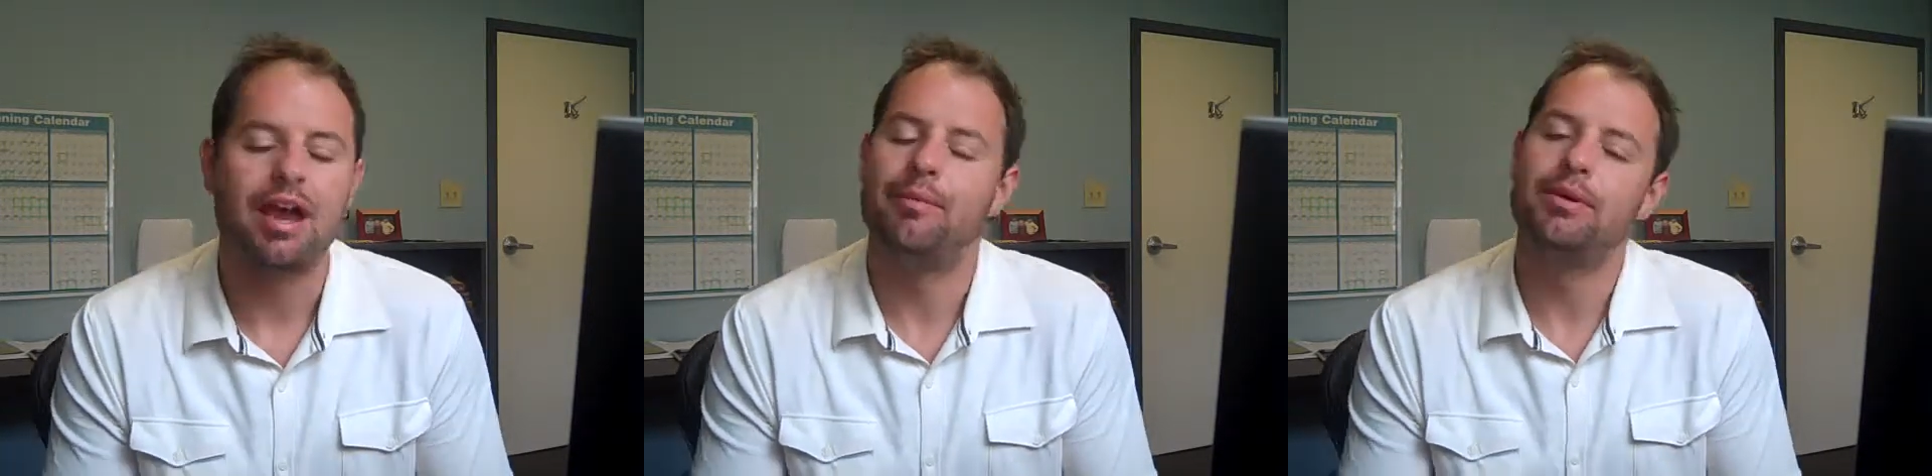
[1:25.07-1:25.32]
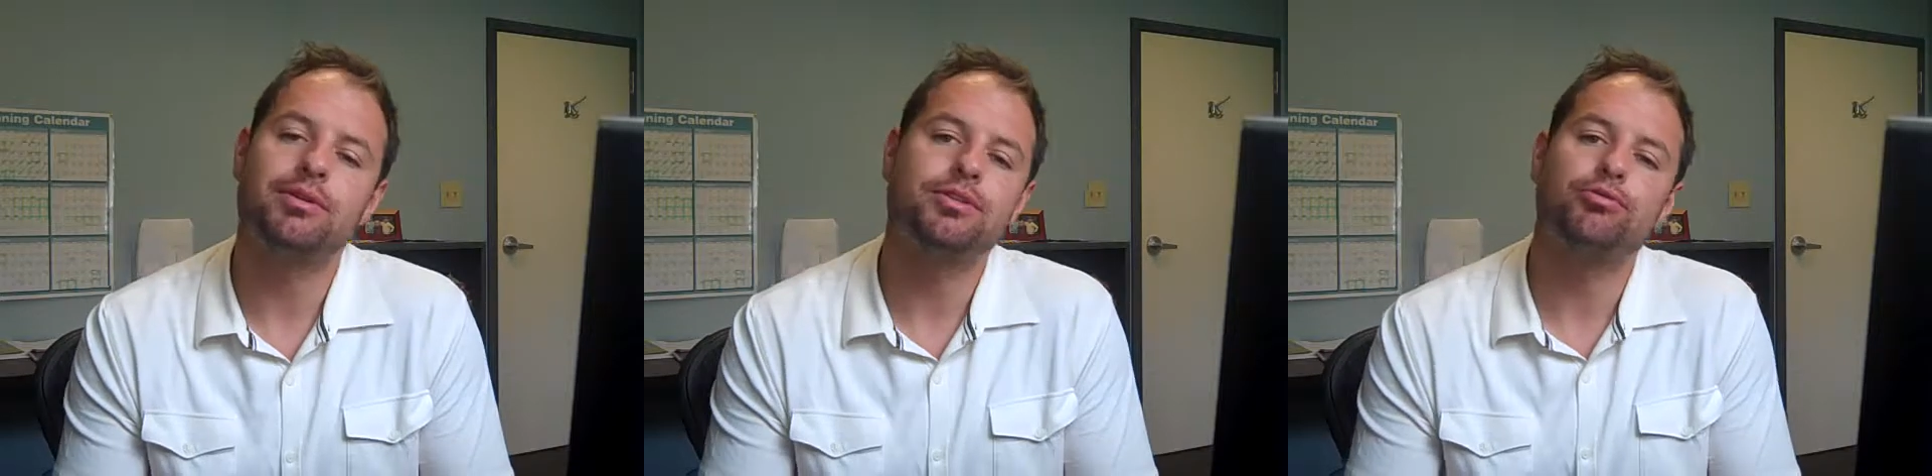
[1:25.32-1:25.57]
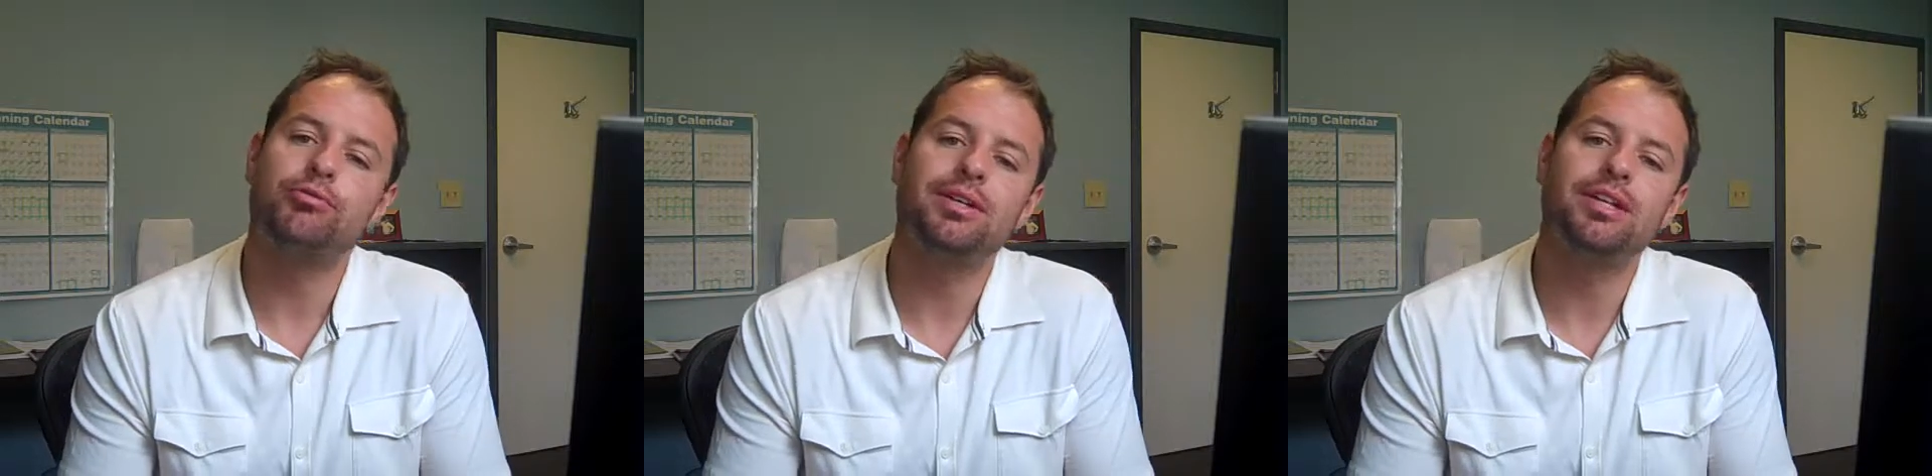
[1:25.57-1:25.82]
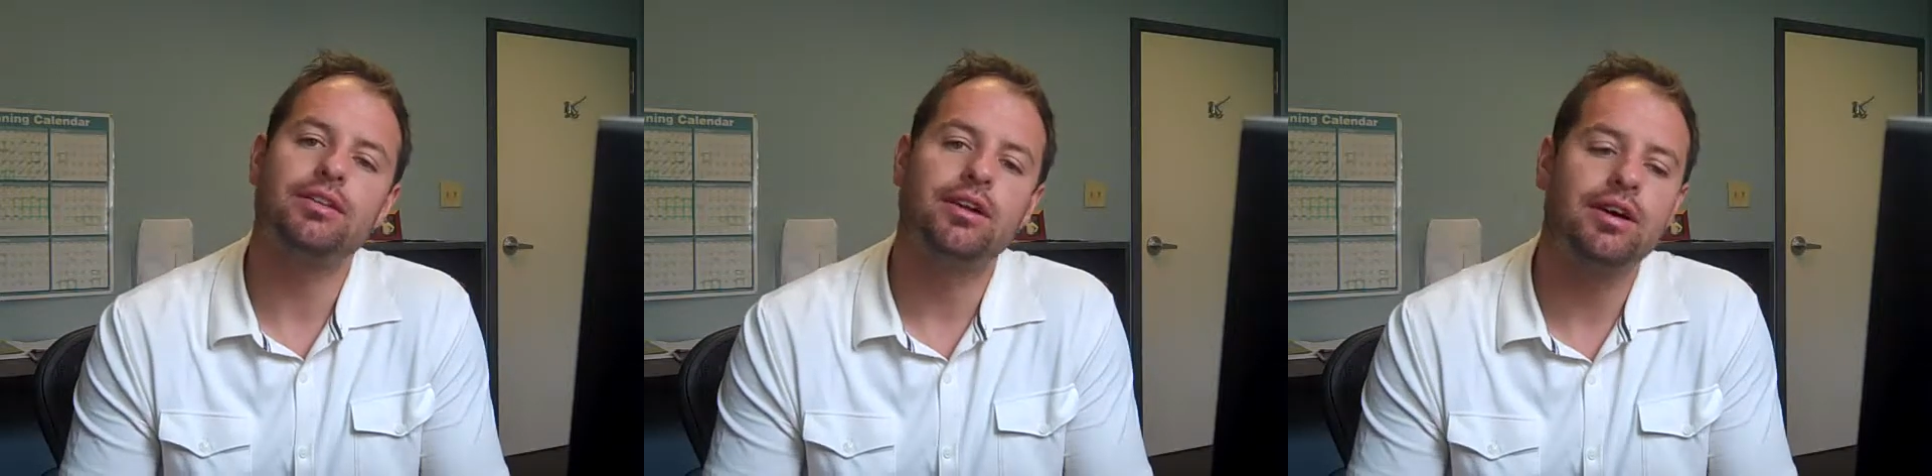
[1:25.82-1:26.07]
and we were
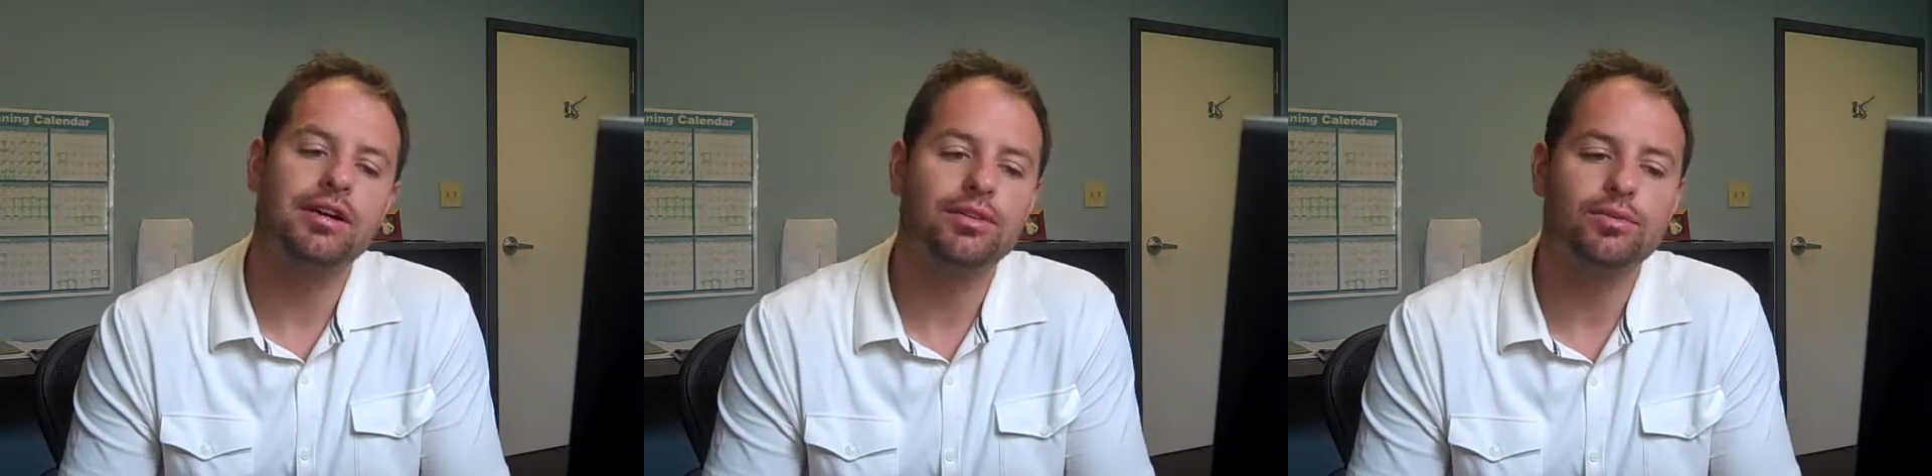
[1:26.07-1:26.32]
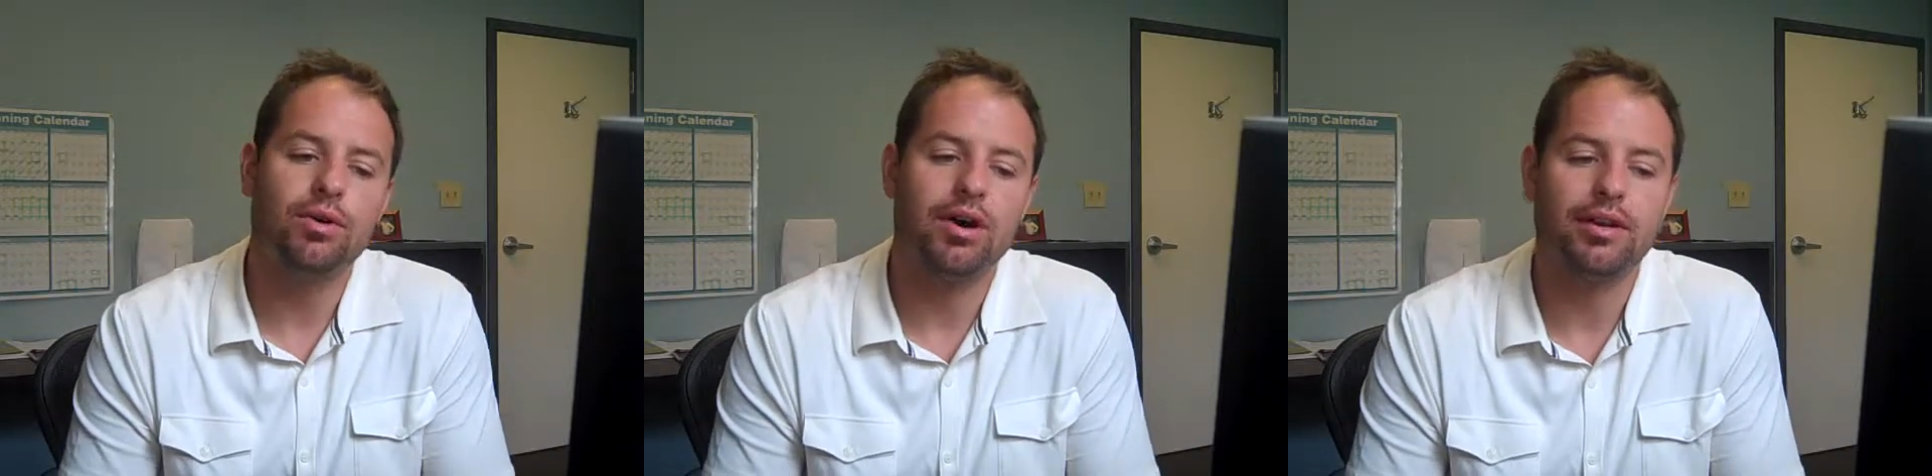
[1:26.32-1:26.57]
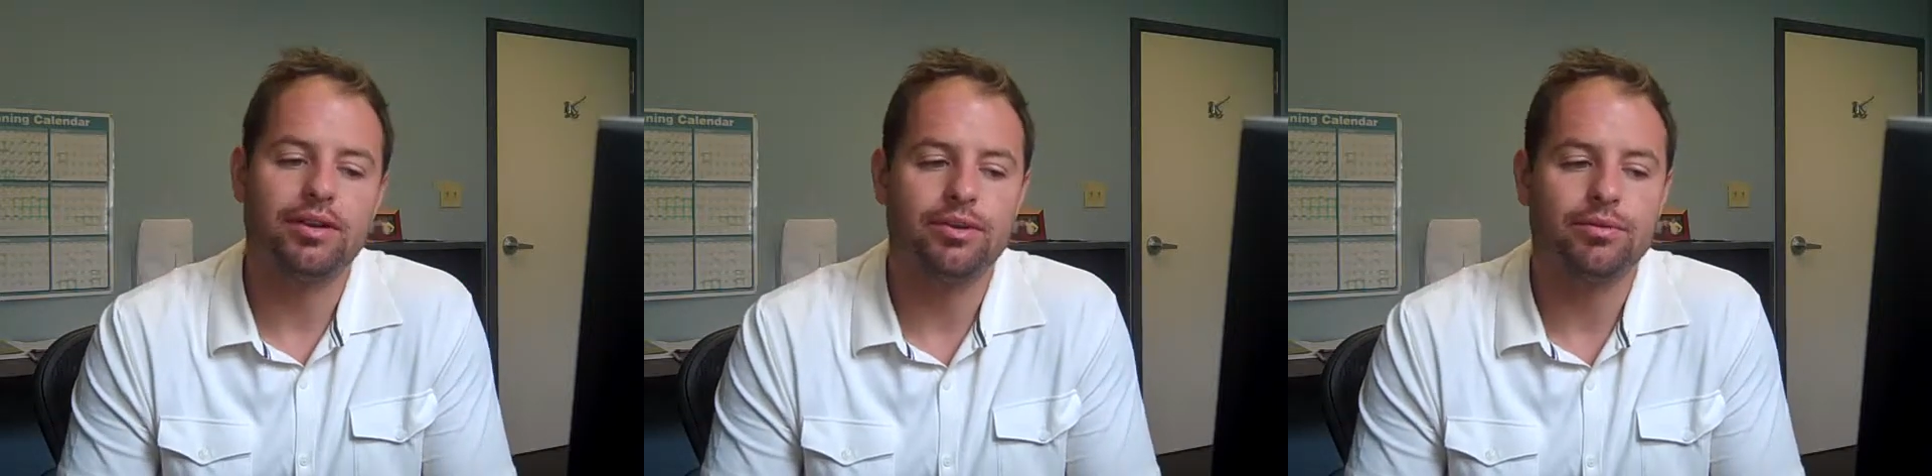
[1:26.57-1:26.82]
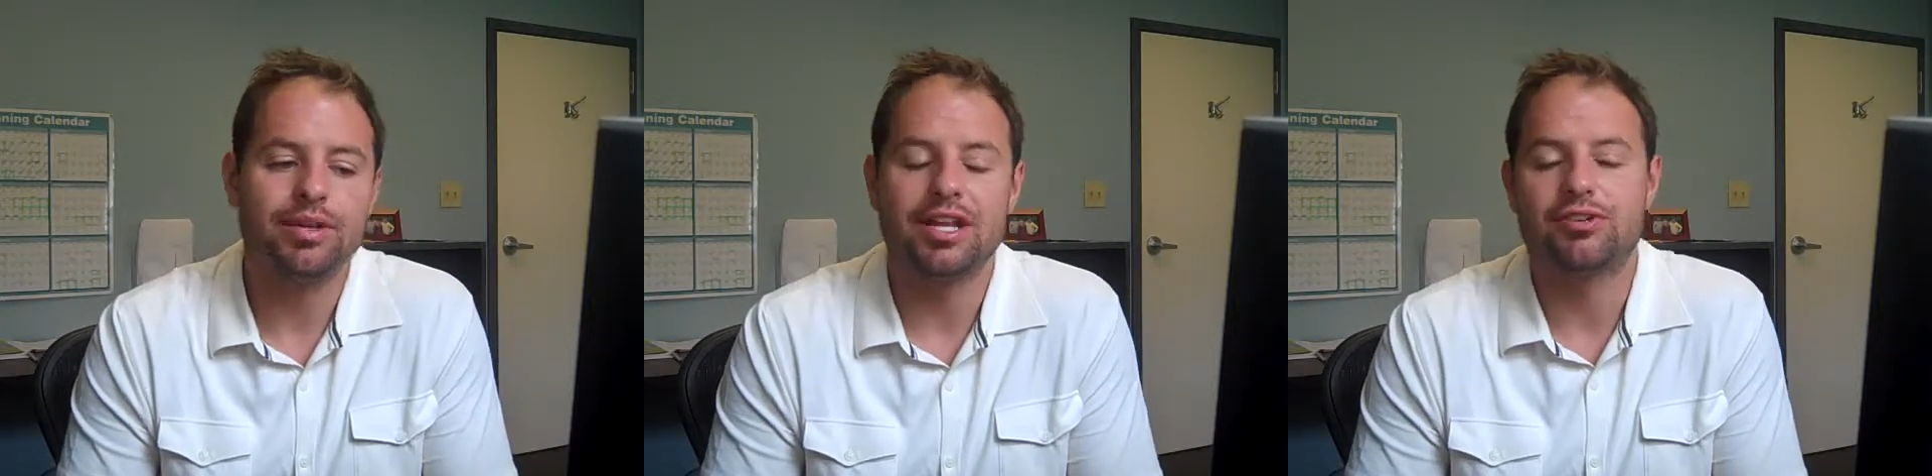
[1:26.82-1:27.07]
swimming along in the water when